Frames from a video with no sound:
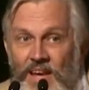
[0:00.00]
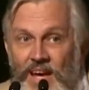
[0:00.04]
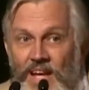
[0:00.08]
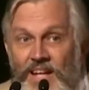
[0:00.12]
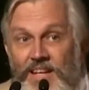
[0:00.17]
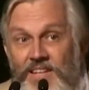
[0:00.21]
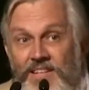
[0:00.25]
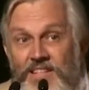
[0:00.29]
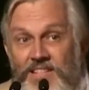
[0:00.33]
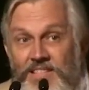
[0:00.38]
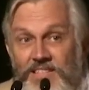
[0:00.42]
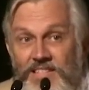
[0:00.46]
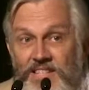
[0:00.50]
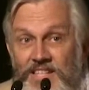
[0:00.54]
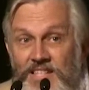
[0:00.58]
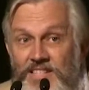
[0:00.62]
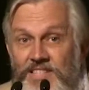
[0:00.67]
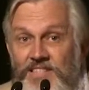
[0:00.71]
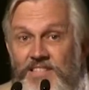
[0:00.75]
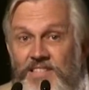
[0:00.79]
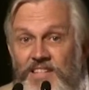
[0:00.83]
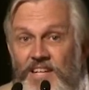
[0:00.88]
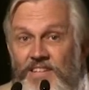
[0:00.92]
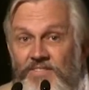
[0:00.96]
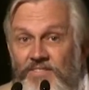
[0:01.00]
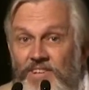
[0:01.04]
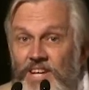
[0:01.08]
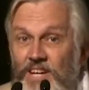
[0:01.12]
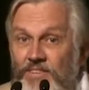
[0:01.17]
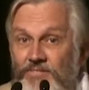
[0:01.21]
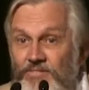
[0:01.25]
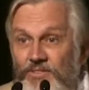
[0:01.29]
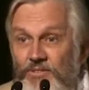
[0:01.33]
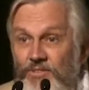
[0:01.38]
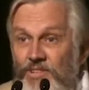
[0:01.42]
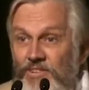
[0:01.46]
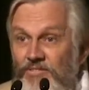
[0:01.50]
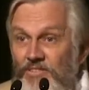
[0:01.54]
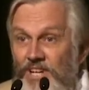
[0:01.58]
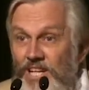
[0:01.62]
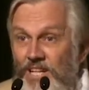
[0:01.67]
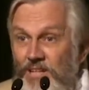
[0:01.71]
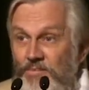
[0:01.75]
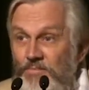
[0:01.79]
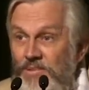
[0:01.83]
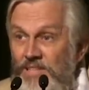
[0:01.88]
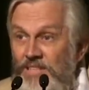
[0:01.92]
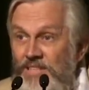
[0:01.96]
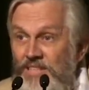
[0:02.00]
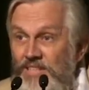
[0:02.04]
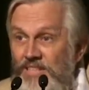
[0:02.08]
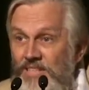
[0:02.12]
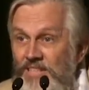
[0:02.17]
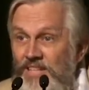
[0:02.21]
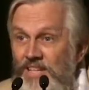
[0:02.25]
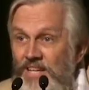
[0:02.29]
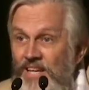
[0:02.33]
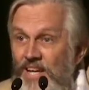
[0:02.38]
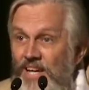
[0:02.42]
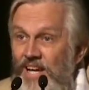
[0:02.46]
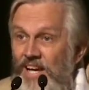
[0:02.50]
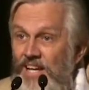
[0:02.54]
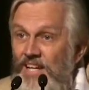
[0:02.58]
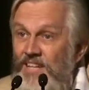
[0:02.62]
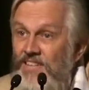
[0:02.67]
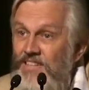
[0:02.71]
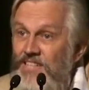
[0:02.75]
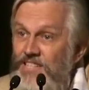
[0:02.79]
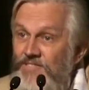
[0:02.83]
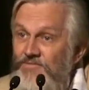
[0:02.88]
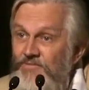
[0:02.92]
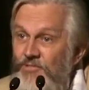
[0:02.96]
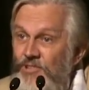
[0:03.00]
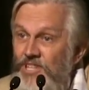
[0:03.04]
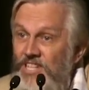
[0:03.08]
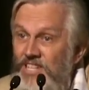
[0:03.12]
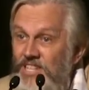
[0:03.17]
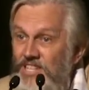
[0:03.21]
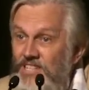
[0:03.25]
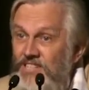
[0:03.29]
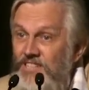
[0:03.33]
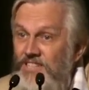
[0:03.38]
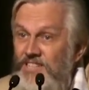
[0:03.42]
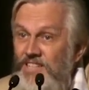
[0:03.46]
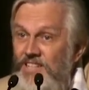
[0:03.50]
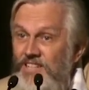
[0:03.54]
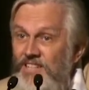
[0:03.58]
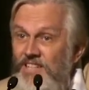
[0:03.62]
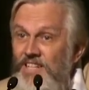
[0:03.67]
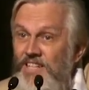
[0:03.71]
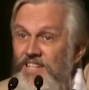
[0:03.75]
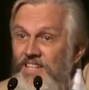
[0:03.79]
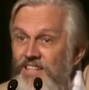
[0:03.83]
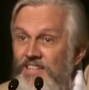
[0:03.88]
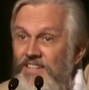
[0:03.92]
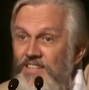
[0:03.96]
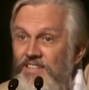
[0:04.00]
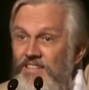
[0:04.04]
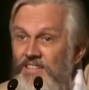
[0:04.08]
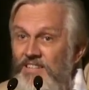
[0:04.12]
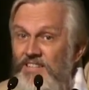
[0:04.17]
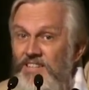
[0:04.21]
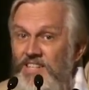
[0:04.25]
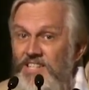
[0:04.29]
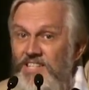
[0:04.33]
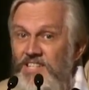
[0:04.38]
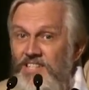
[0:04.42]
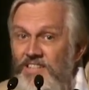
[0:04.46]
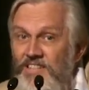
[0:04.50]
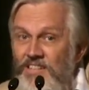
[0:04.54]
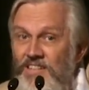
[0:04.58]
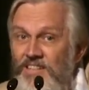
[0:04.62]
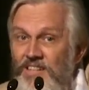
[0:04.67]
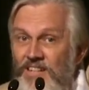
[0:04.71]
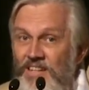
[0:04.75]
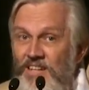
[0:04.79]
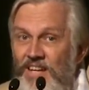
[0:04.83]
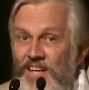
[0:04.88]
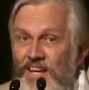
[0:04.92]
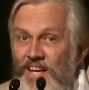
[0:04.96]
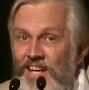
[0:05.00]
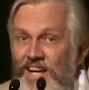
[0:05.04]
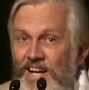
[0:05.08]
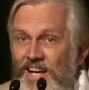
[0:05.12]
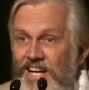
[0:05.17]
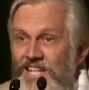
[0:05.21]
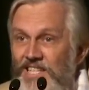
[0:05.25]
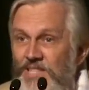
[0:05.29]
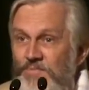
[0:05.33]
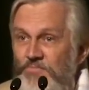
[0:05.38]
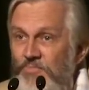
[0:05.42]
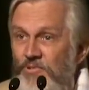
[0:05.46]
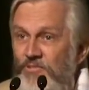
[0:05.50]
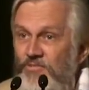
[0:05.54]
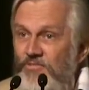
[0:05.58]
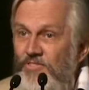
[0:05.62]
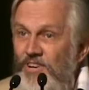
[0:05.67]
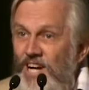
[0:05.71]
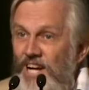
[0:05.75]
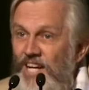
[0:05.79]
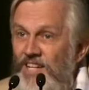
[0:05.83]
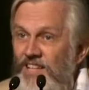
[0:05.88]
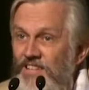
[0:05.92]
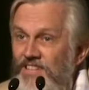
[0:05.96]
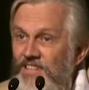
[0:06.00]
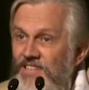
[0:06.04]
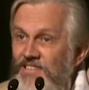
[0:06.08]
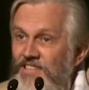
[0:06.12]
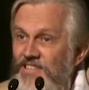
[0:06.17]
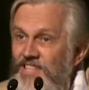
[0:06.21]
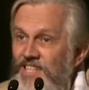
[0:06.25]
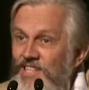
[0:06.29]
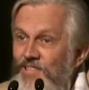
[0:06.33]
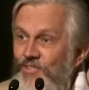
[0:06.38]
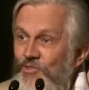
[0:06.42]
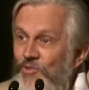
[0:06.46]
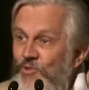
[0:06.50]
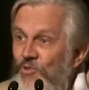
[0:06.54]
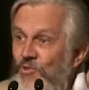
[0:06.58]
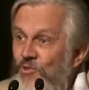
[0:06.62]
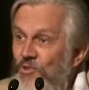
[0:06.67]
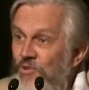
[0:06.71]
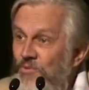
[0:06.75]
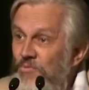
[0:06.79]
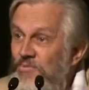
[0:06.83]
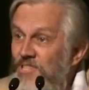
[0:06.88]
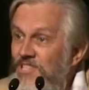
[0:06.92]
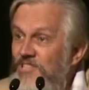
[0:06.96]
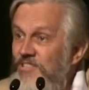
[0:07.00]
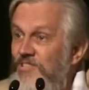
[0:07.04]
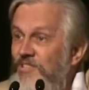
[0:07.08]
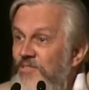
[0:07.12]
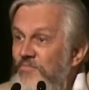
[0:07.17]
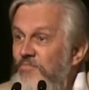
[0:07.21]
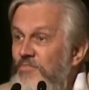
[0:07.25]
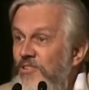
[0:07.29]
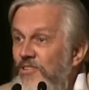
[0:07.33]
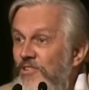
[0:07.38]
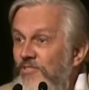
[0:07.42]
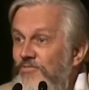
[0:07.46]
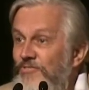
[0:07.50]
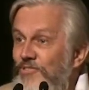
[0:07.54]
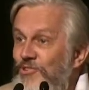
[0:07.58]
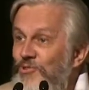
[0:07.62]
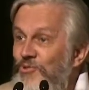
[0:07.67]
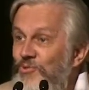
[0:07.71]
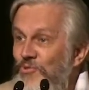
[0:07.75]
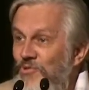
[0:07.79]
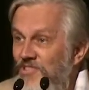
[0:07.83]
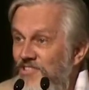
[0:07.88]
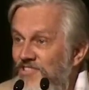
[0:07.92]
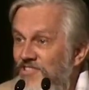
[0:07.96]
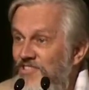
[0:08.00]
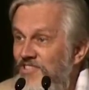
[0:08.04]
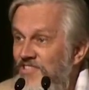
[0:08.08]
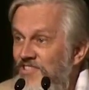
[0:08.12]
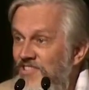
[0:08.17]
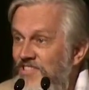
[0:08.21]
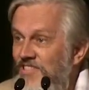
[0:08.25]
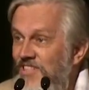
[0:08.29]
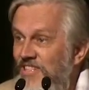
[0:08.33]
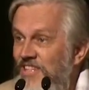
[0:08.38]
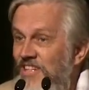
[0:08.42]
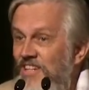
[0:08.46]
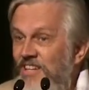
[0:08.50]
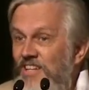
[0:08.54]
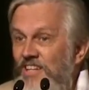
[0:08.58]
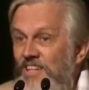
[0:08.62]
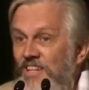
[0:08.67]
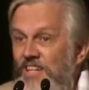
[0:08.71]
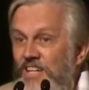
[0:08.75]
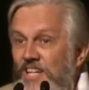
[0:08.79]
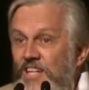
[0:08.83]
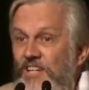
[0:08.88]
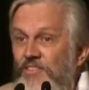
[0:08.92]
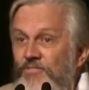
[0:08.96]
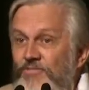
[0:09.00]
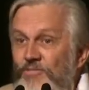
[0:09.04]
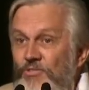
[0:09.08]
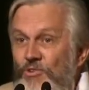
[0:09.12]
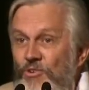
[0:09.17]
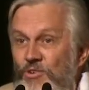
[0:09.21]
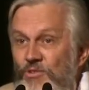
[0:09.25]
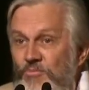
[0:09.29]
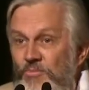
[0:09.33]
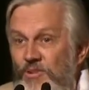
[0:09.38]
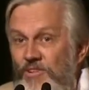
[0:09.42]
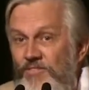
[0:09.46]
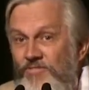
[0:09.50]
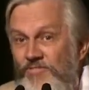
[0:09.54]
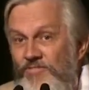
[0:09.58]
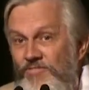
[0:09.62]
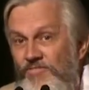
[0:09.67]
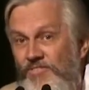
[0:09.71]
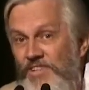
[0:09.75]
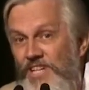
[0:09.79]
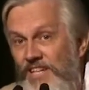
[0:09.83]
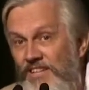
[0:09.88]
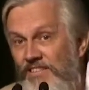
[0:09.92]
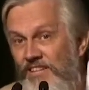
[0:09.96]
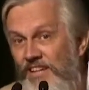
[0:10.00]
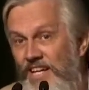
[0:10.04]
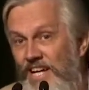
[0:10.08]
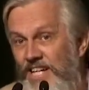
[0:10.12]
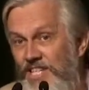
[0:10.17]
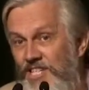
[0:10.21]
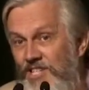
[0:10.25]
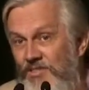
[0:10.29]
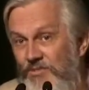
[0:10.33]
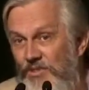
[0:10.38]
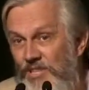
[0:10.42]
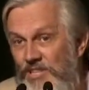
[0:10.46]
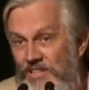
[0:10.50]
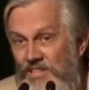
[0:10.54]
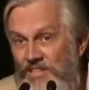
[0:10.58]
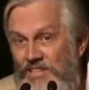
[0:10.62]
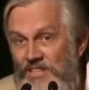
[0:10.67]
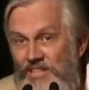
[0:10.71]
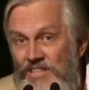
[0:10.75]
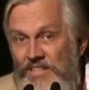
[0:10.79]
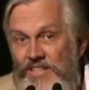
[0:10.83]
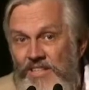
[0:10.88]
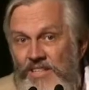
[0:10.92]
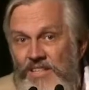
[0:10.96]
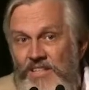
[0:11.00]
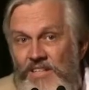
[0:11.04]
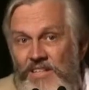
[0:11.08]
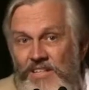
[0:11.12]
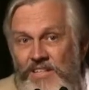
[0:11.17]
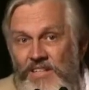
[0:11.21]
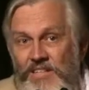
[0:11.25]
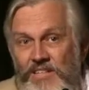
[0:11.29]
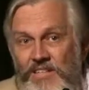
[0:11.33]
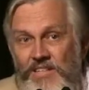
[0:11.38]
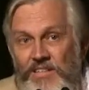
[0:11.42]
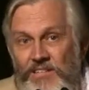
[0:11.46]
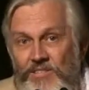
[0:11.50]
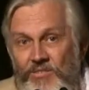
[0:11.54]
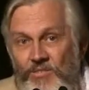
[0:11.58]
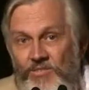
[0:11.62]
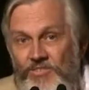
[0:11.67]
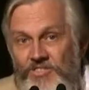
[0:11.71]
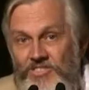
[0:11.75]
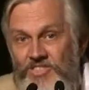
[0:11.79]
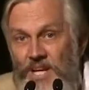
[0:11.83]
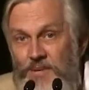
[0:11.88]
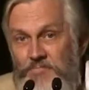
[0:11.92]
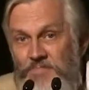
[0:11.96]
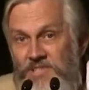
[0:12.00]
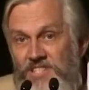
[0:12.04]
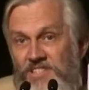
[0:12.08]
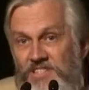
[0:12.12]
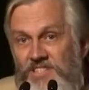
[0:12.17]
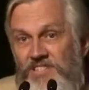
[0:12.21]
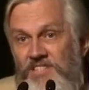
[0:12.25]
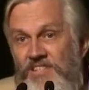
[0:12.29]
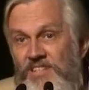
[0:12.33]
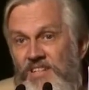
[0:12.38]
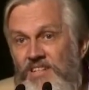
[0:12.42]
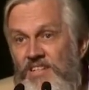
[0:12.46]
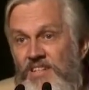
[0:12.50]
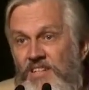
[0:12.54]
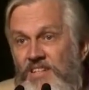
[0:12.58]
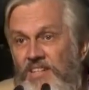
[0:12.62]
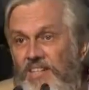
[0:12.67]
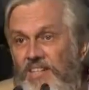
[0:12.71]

And it is this that we have to develop. And it is for this that the Indian tradition has provided this enormous number of tools in the form of intellectual concepts,